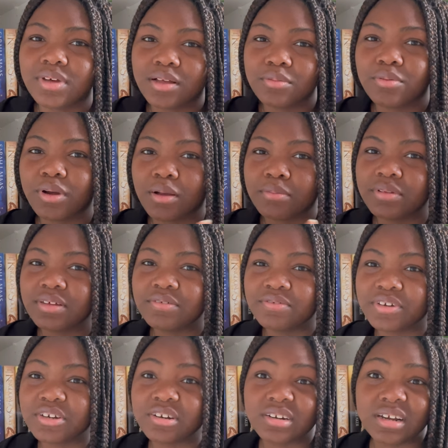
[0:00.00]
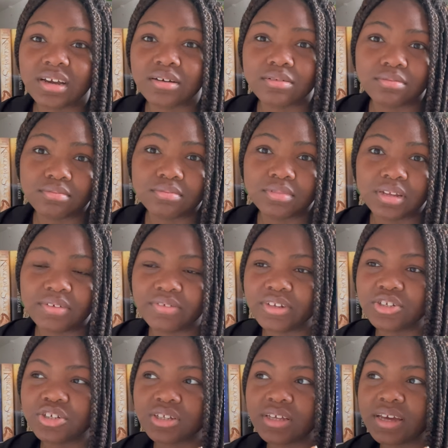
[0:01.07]
I'll probably figure it out
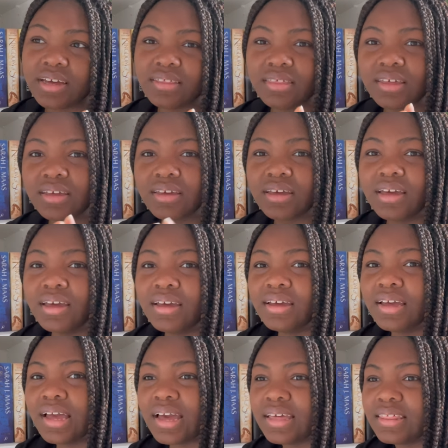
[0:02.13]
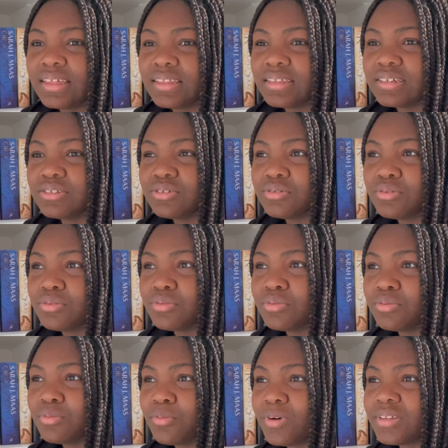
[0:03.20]
eventually. I think I think they do
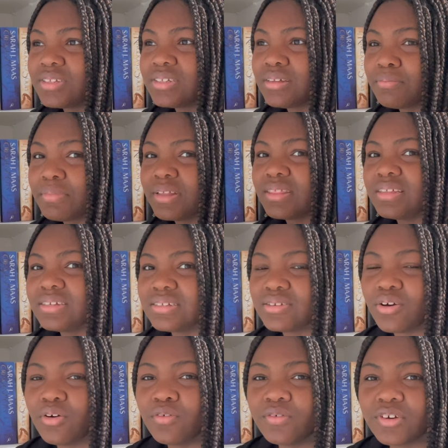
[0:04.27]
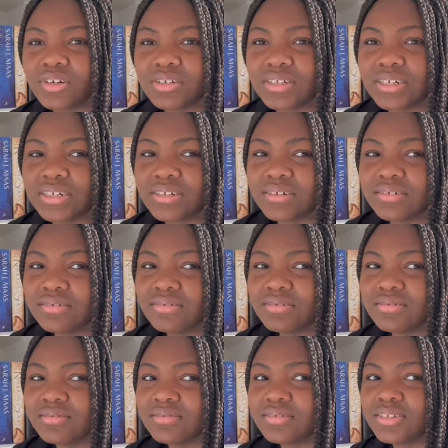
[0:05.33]
once the month is over. Like,
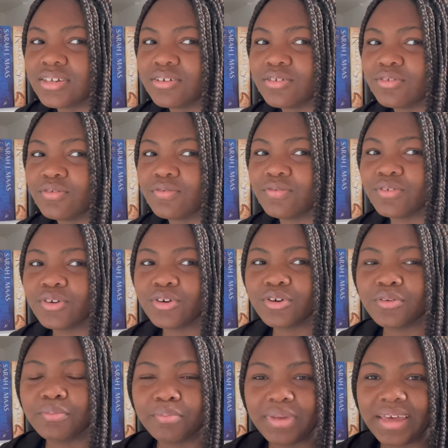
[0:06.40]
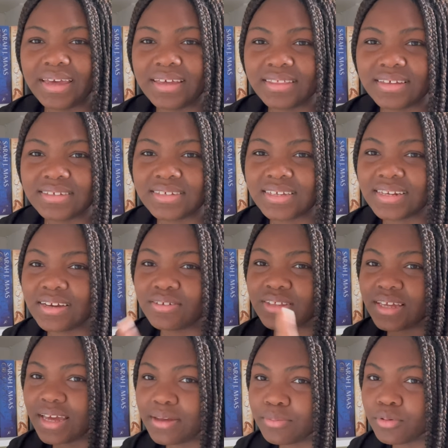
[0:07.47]
so for May, they send out
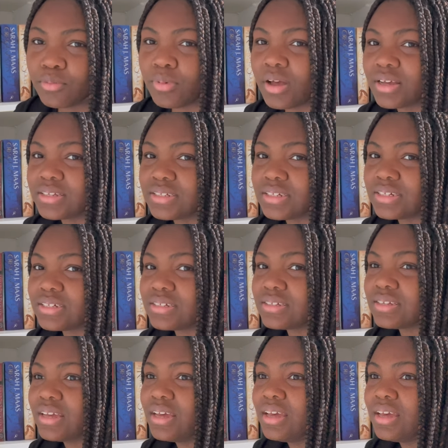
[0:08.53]
the April boxes.